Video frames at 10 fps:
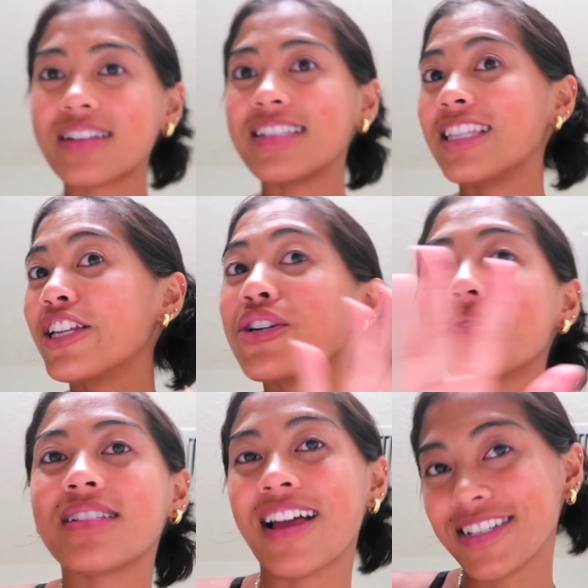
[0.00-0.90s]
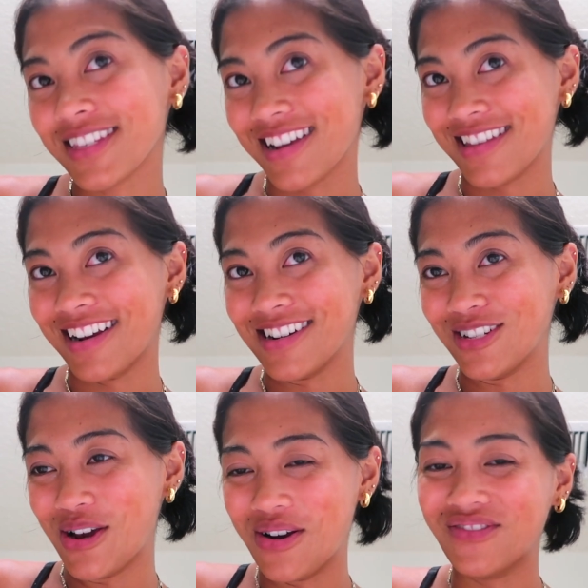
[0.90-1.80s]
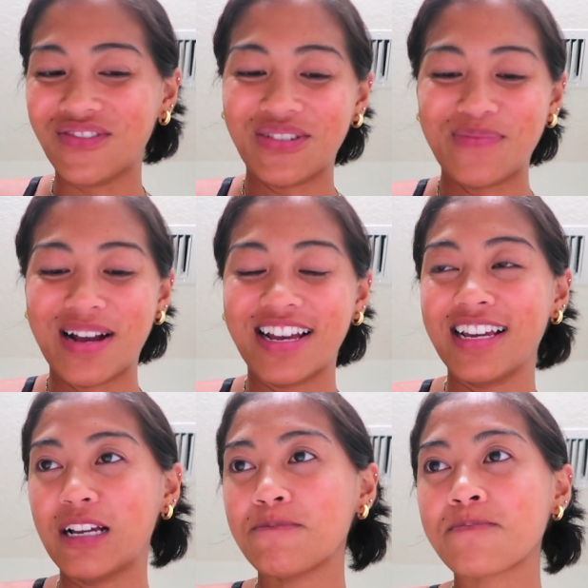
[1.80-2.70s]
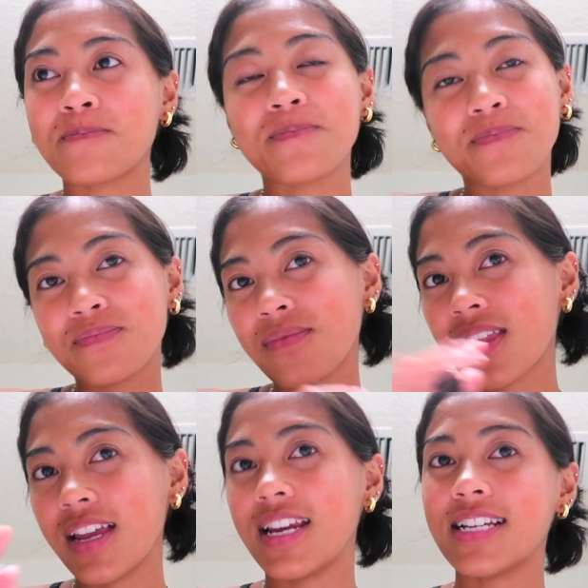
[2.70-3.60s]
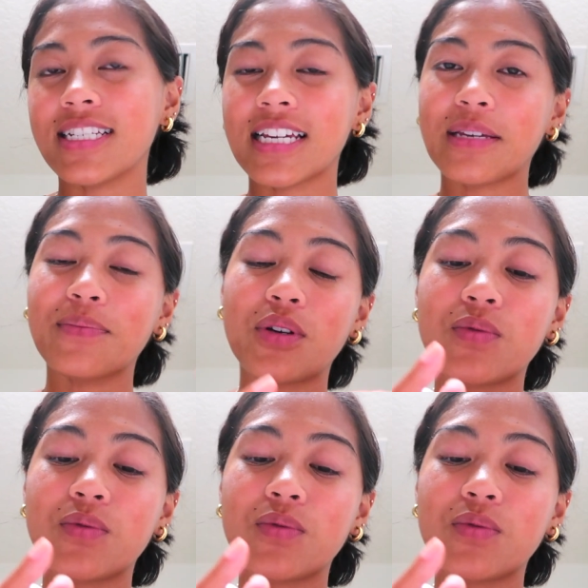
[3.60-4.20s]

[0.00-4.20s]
literal last thing that I do for my nighttime